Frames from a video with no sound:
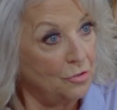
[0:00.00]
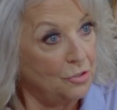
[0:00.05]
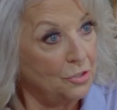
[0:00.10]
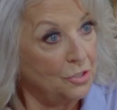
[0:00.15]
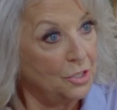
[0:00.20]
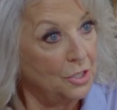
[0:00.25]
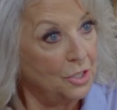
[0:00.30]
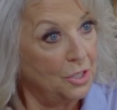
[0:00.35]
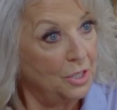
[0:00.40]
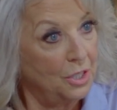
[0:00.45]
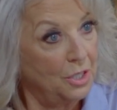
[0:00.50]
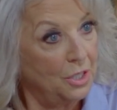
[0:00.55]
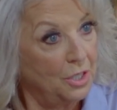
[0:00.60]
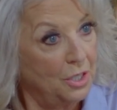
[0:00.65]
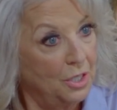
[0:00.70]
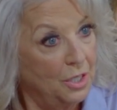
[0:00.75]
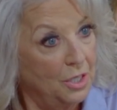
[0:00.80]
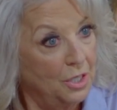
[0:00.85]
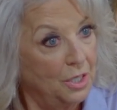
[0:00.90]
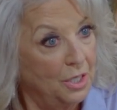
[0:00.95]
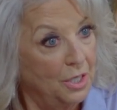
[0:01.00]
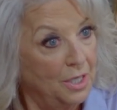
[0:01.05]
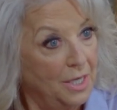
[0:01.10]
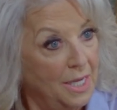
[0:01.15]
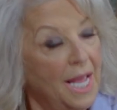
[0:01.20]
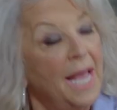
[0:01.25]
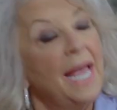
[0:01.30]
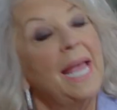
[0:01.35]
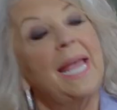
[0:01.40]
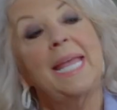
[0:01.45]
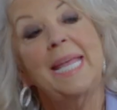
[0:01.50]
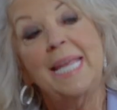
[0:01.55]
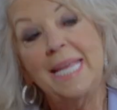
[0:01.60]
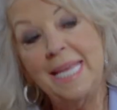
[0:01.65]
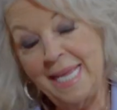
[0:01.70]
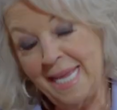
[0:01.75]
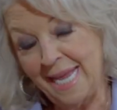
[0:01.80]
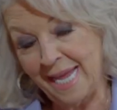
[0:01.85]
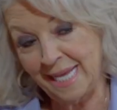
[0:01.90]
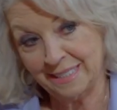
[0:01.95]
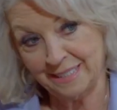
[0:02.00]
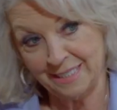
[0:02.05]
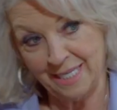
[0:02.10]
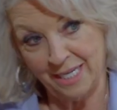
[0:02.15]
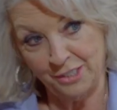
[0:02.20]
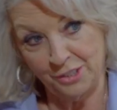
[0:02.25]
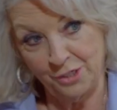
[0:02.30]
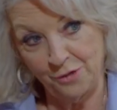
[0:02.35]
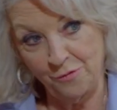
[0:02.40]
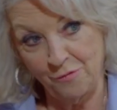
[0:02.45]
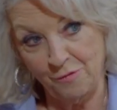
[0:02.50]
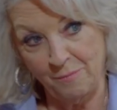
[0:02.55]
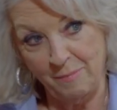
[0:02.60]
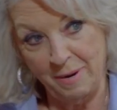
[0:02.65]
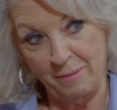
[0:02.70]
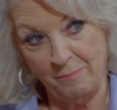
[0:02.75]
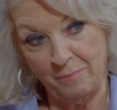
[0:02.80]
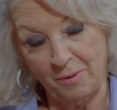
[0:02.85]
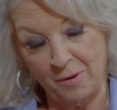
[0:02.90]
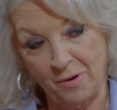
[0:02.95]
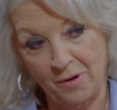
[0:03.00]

And do you remember what you told me? Yes, I do remember.